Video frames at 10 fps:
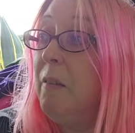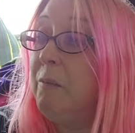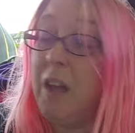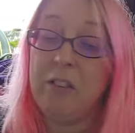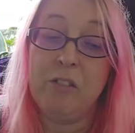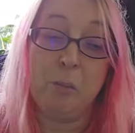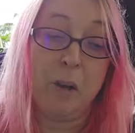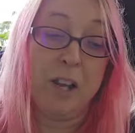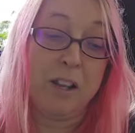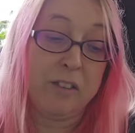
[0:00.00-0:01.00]
that's the
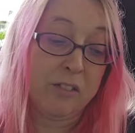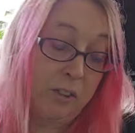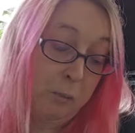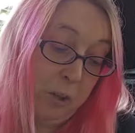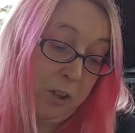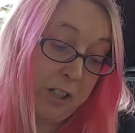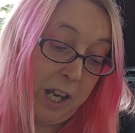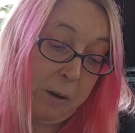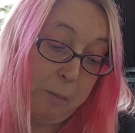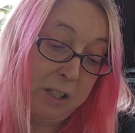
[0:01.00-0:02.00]
way it's going to work
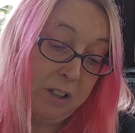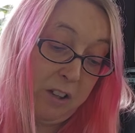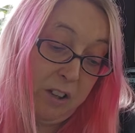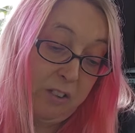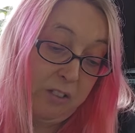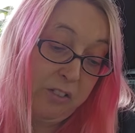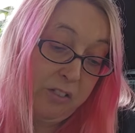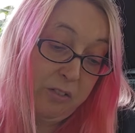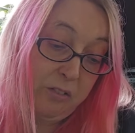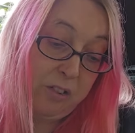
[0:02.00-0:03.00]
now,
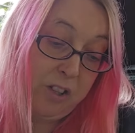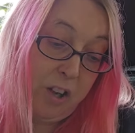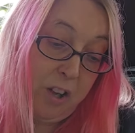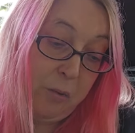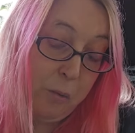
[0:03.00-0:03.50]
because, you know,